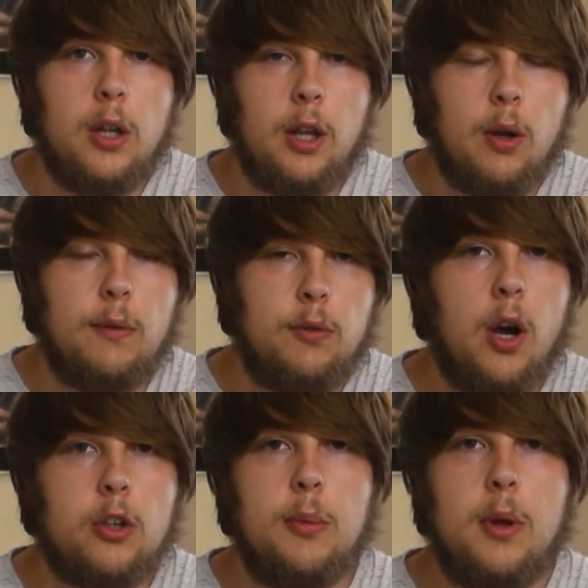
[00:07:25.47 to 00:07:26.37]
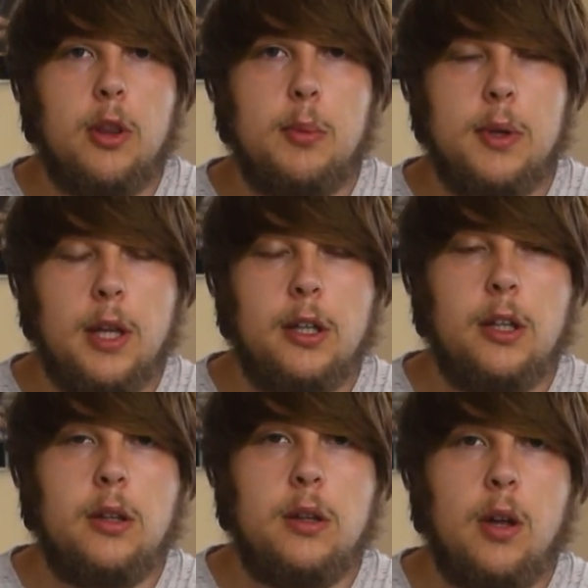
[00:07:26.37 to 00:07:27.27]
like I've talked about at the
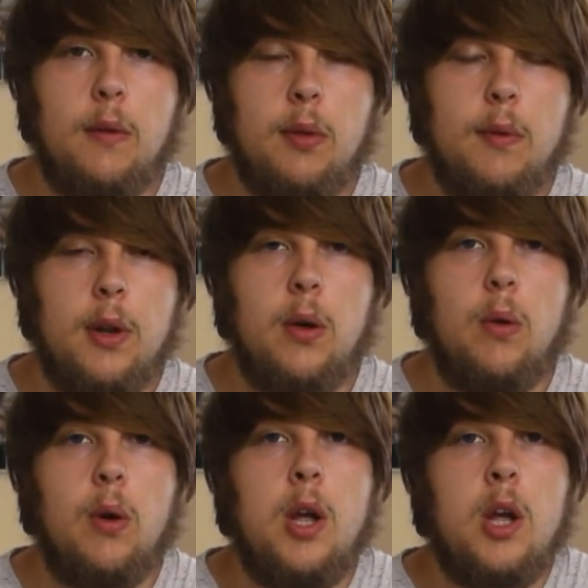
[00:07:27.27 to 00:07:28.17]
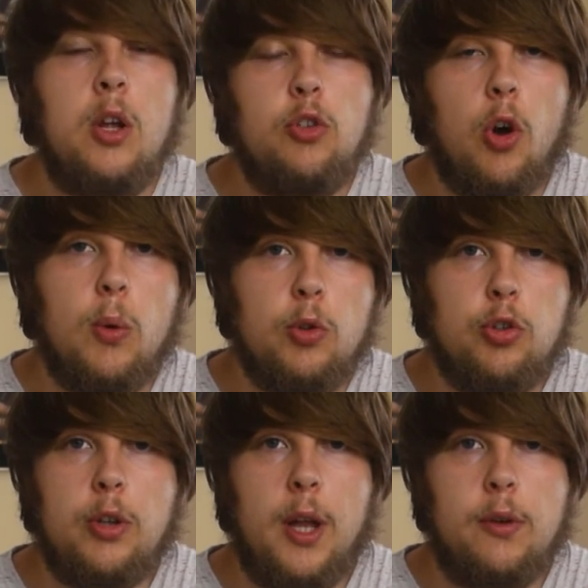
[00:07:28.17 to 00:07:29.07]
beginning of the video, to always
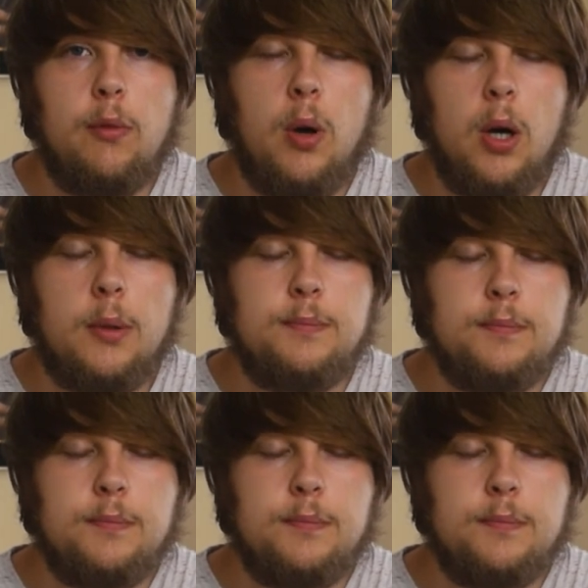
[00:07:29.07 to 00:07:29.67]
shoot in RAW.